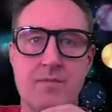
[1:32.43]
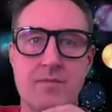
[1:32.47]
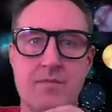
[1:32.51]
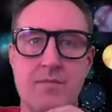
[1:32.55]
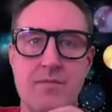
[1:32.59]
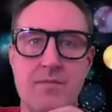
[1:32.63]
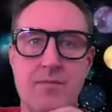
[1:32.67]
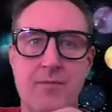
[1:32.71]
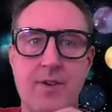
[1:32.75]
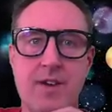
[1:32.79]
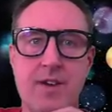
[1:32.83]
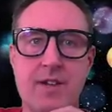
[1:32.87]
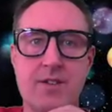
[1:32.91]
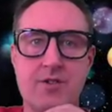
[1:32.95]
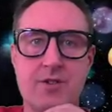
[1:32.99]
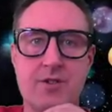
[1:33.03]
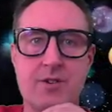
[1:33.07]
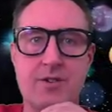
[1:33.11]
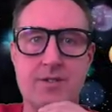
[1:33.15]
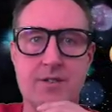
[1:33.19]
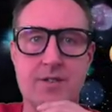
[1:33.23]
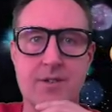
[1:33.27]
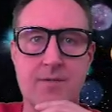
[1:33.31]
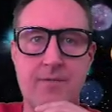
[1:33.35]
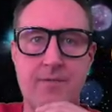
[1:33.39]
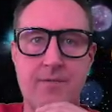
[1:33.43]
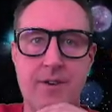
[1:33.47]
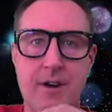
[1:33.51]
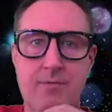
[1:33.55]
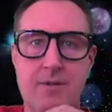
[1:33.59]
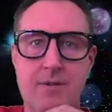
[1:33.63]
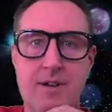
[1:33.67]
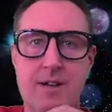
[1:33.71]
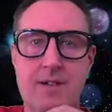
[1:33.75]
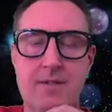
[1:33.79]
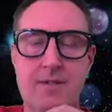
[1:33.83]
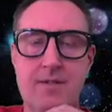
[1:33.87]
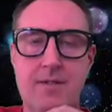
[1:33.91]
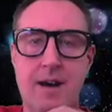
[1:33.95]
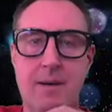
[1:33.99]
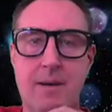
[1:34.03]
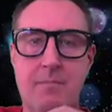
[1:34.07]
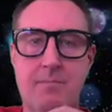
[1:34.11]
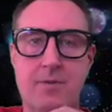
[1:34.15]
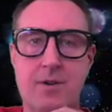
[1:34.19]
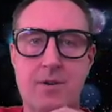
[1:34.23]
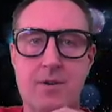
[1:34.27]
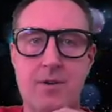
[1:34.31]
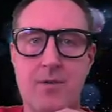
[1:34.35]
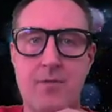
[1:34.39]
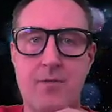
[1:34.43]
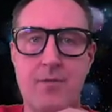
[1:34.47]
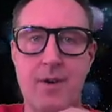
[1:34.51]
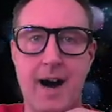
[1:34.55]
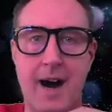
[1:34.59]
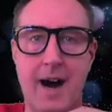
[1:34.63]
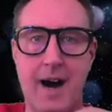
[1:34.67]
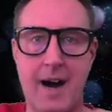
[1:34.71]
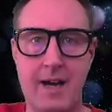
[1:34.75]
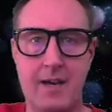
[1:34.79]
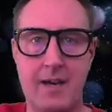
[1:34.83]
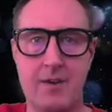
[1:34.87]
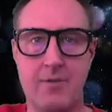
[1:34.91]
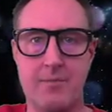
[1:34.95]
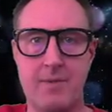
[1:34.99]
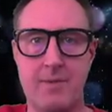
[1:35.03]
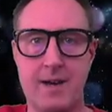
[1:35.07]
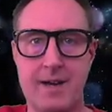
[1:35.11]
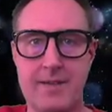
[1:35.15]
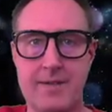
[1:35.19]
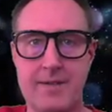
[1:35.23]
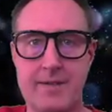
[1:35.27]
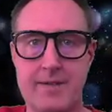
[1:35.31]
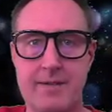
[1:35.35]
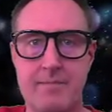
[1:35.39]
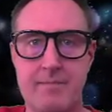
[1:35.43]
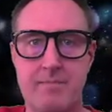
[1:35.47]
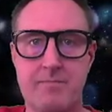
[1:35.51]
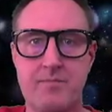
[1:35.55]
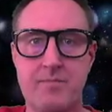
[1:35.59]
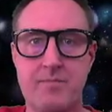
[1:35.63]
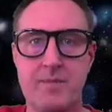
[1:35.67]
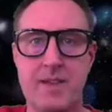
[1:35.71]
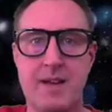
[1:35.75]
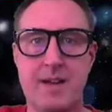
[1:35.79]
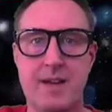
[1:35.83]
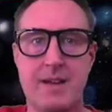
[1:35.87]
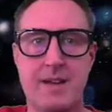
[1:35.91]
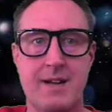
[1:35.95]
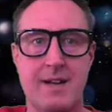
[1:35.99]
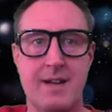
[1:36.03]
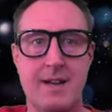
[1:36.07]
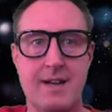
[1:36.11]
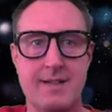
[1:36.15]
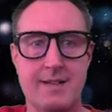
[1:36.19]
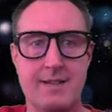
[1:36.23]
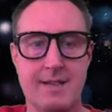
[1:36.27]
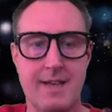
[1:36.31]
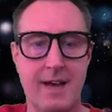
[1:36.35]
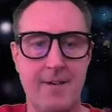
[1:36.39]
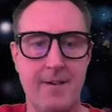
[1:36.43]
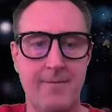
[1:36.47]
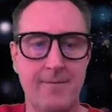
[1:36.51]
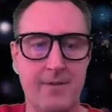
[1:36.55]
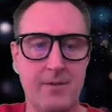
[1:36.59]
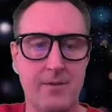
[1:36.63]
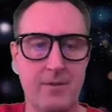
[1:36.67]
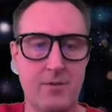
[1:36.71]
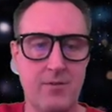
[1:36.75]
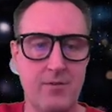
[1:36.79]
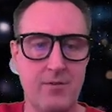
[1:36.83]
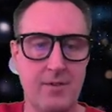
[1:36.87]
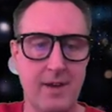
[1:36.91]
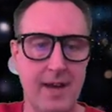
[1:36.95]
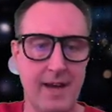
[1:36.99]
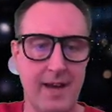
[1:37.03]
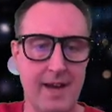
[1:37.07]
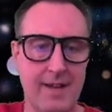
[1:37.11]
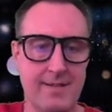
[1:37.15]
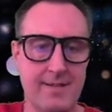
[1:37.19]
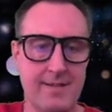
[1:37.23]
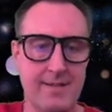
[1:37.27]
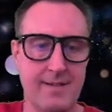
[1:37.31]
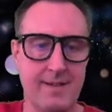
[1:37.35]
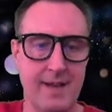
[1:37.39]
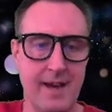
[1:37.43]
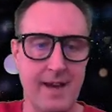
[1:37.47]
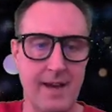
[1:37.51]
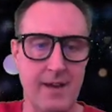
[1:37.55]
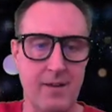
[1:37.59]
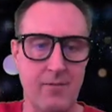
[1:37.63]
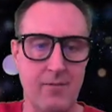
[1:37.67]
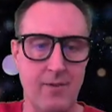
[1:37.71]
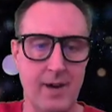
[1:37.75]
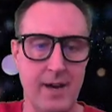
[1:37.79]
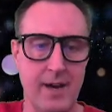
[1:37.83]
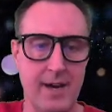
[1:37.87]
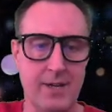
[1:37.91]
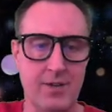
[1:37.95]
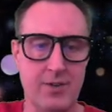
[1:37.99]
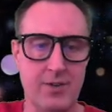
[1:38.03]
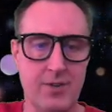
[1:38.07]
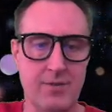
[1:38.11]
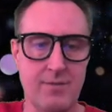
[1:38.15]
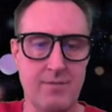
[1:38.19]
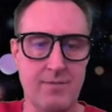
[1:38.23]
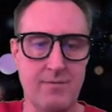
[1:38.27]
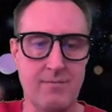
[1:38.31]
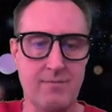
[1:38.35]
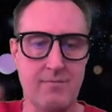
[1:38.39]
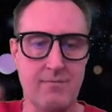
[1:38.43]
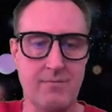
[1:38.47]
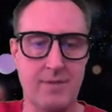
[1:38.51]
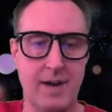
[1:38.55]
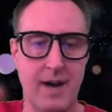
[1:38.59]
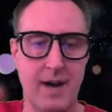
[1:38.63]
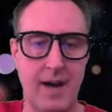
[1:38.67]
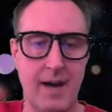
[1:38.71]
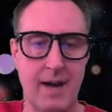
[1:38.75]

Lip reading: features a variable number of arguments. Let's have a look at the declaration. I